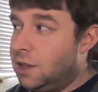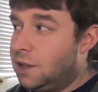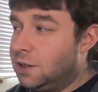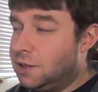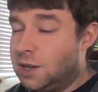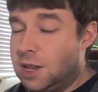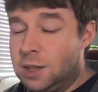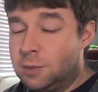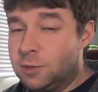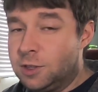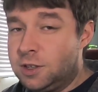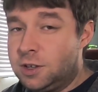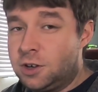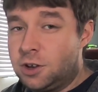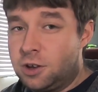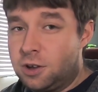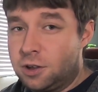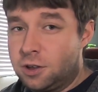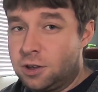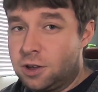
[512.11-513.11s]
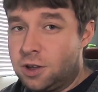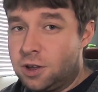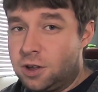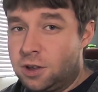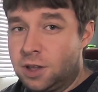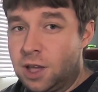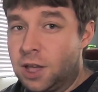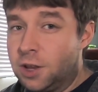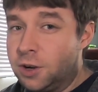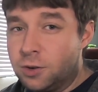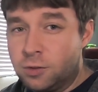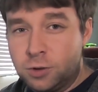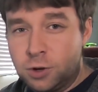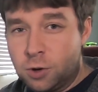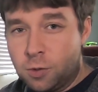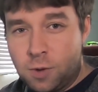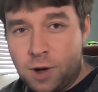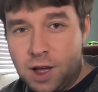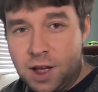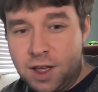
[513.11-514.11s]
namely in Hong Kong. I don't know
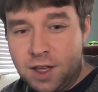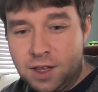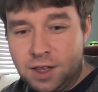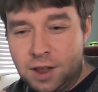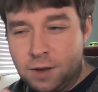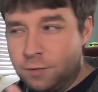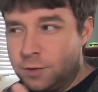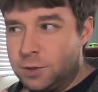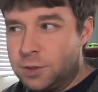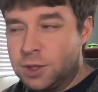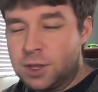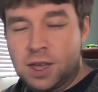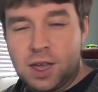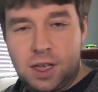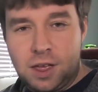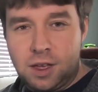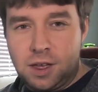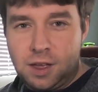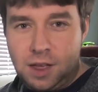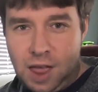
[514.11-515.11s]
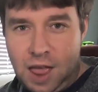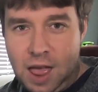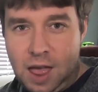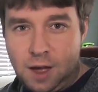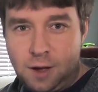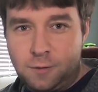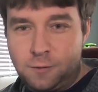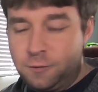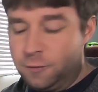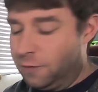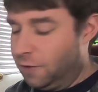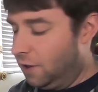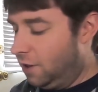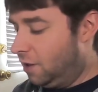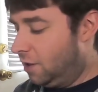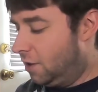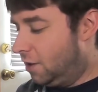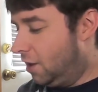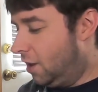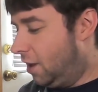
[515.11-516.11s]
why everything I have,
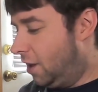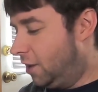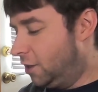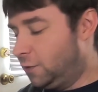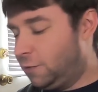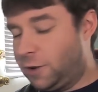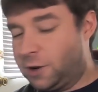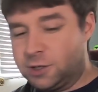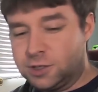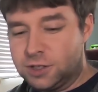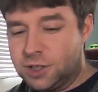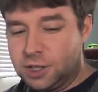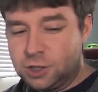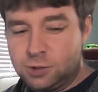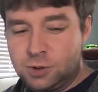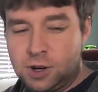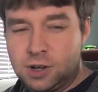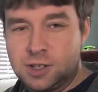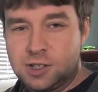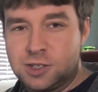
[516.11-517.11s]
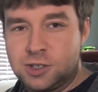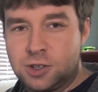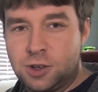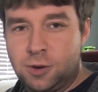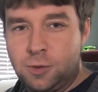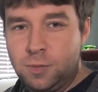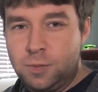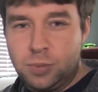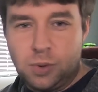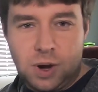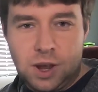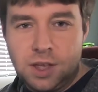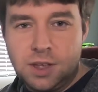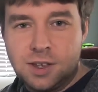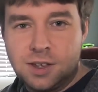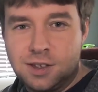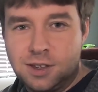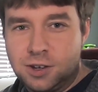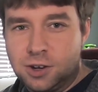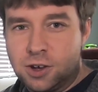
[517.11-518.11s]
as far as electronics go,
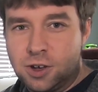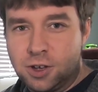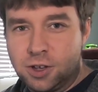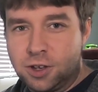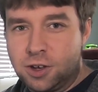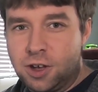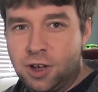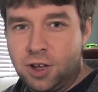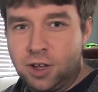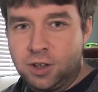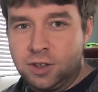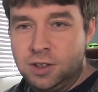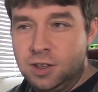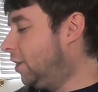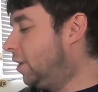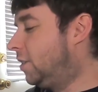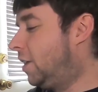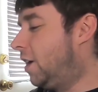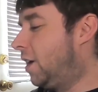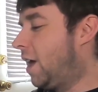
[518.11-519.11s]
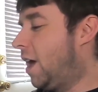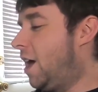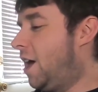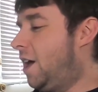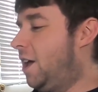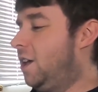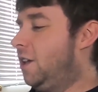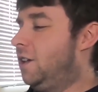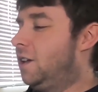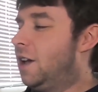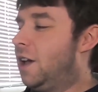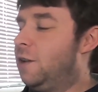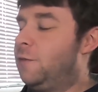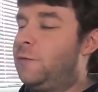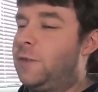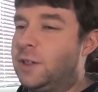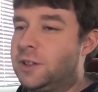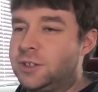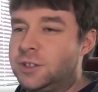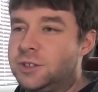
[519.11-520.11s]
break in Hong Kong. Like I
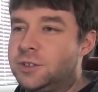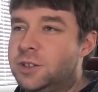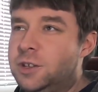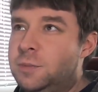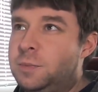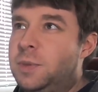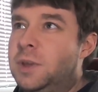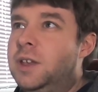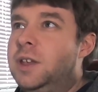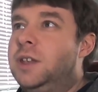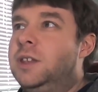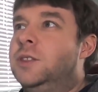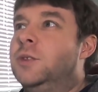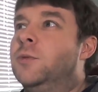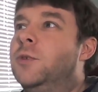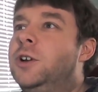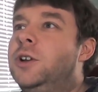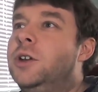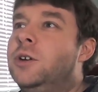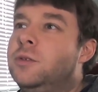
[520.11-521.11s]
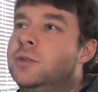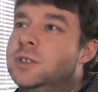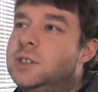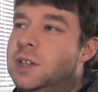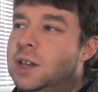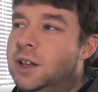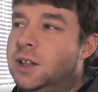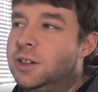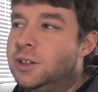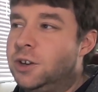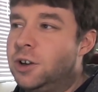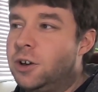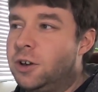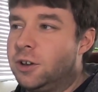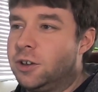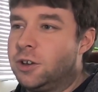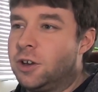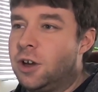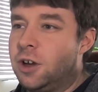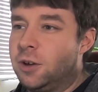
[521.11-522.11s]
fell asleep in the one hotel in
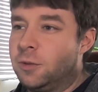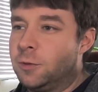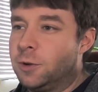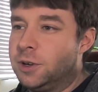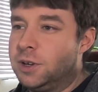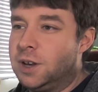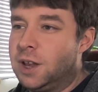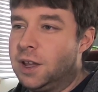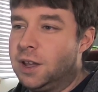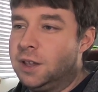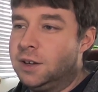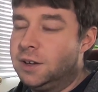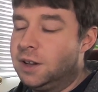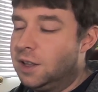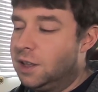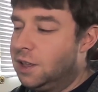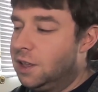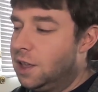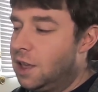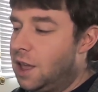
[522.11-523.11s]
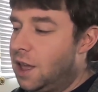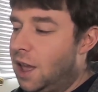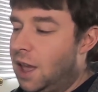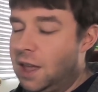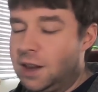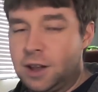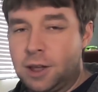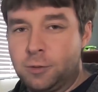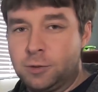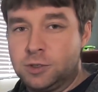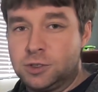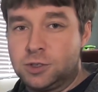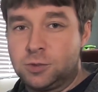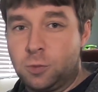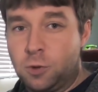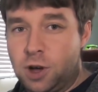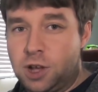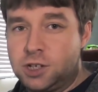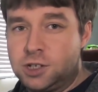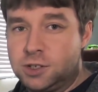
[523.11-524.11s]
Hong Kong one night, and I was
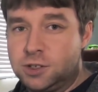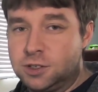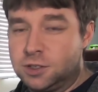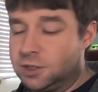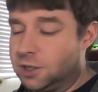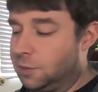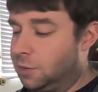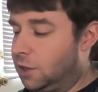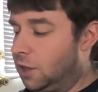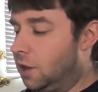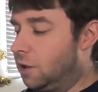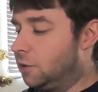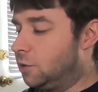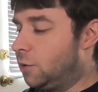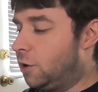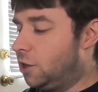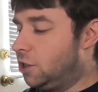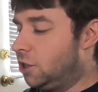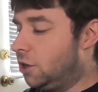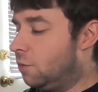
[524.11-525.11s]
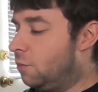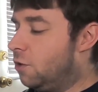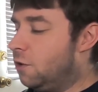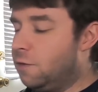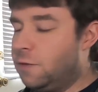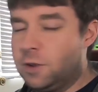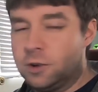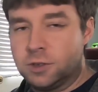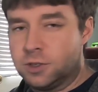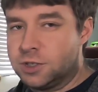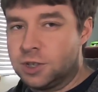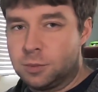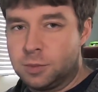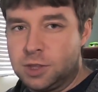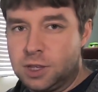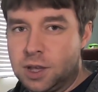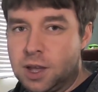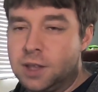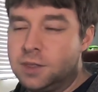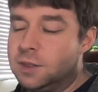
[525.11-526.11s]
watching something. I was watching a movie or
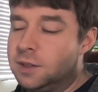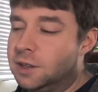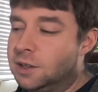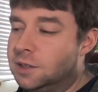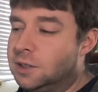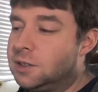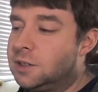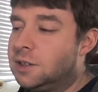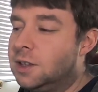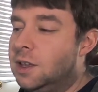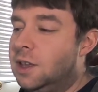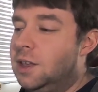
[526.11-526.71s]
something on this,